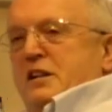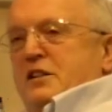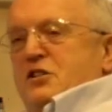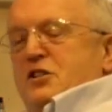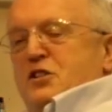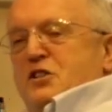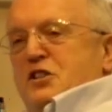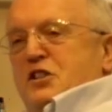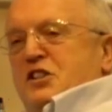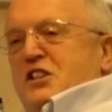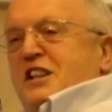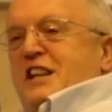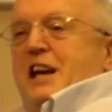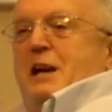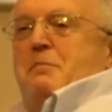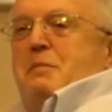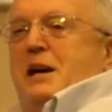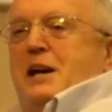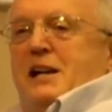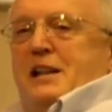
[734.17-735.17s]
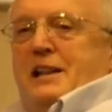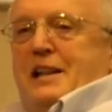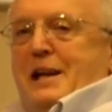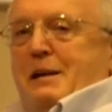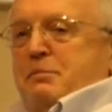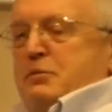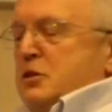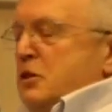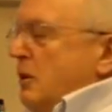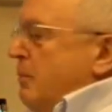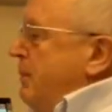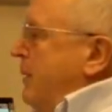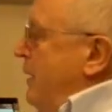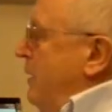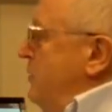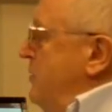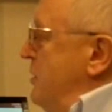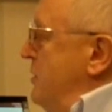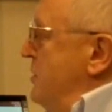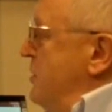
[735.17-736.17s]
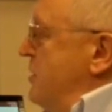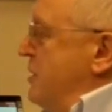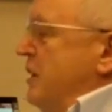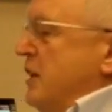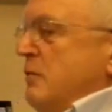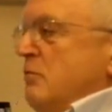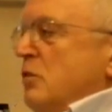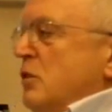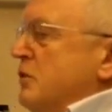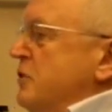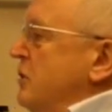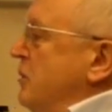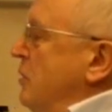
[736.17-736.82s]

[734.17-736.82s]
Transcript: interested to get my laptop out and seeing what's